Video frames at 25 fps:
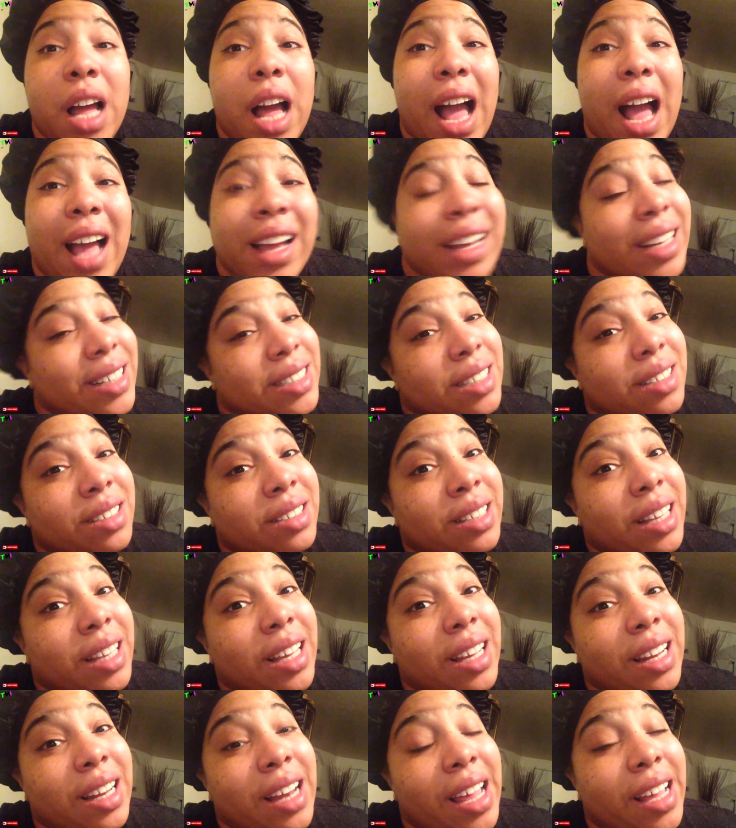I guess I'll
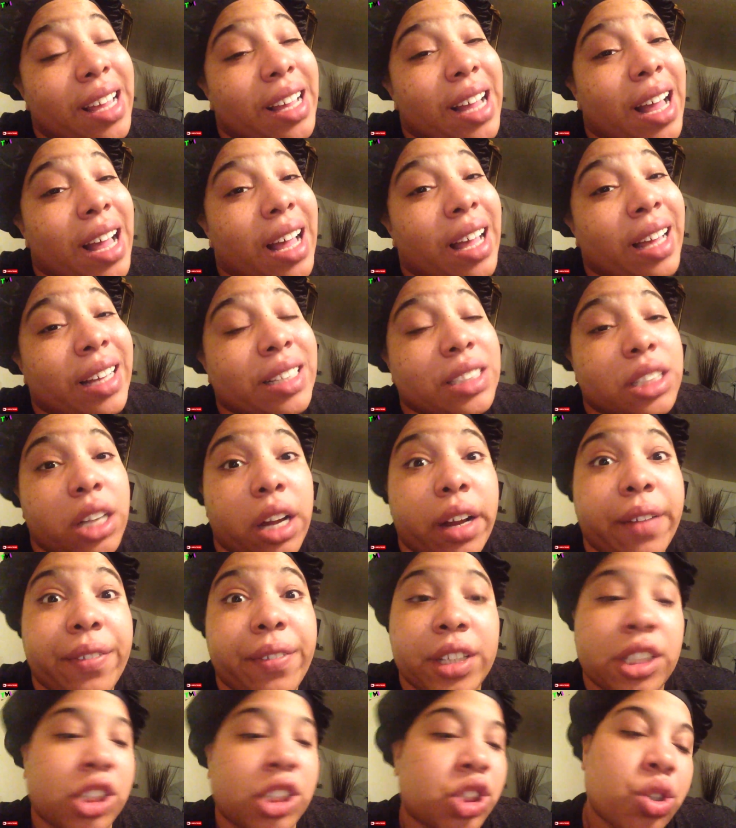say goodnight, guys. Sorry
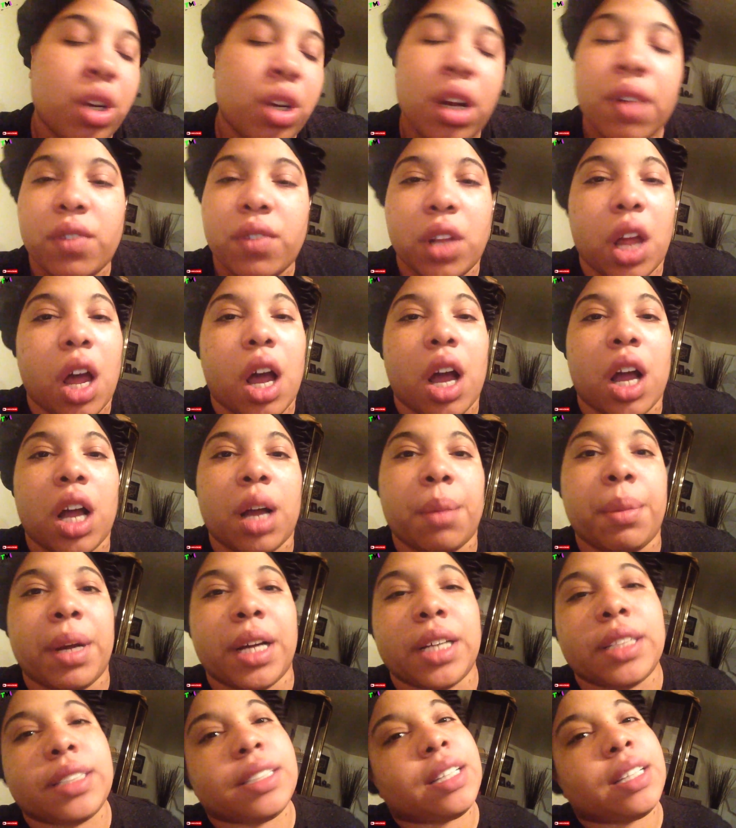for the short vlog,
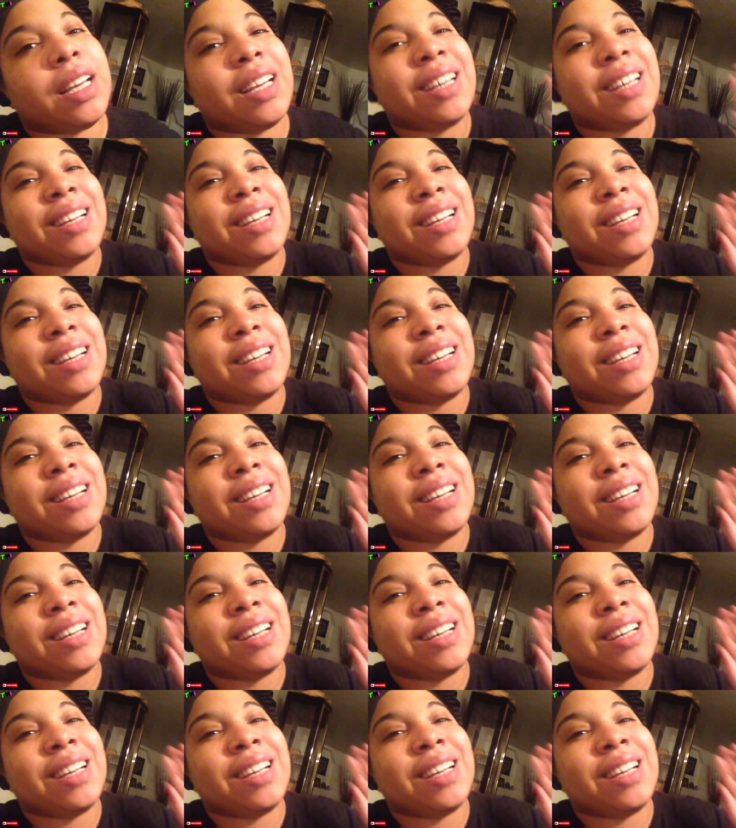but